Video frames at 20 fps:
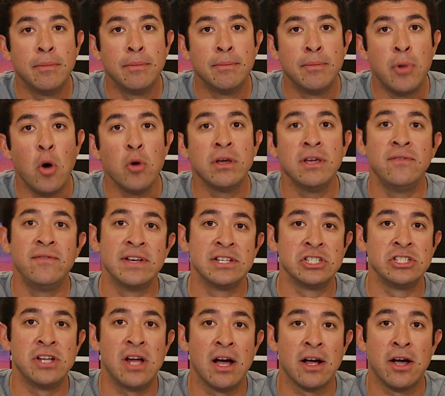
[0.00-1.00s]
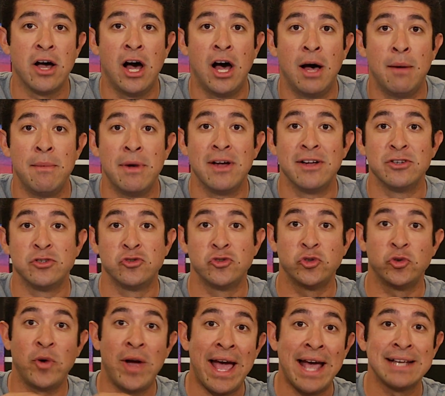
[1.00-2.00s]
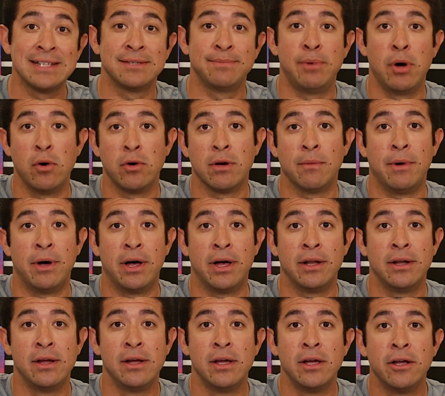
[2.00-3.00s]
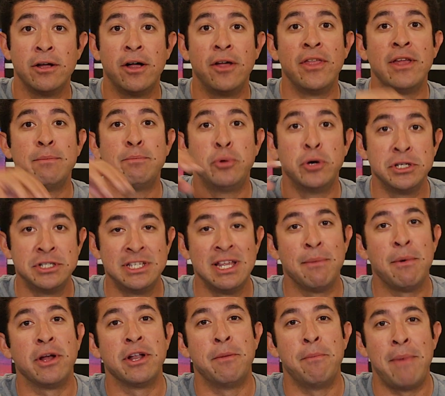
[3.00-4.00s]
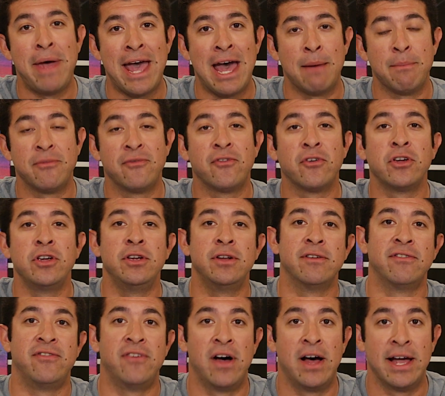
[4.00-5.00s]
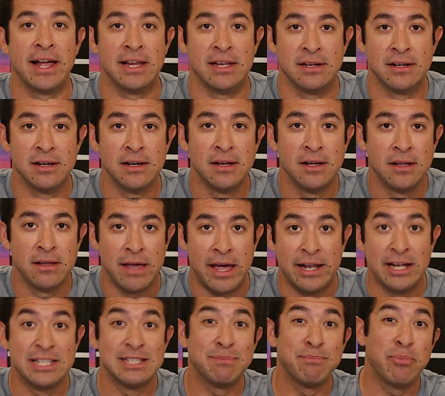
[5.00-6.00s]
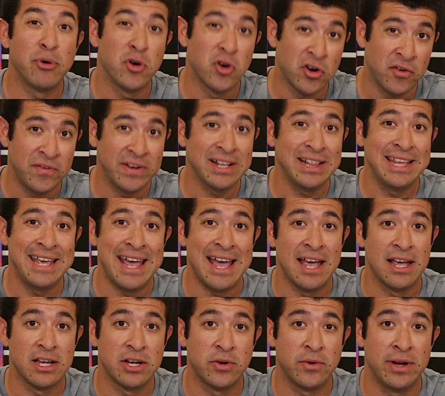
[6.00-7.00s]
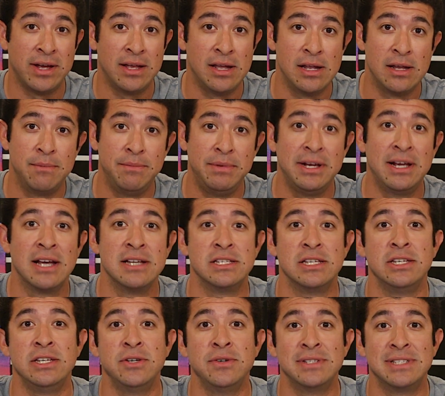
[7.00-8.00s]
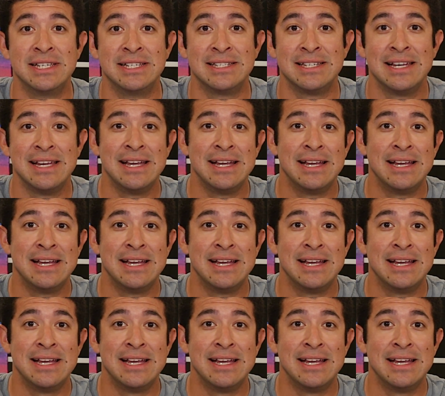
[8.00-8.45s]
Pokevision.com tracks Pokemon and then puts them on a map for you to find. And it's perfectly accurate because it uses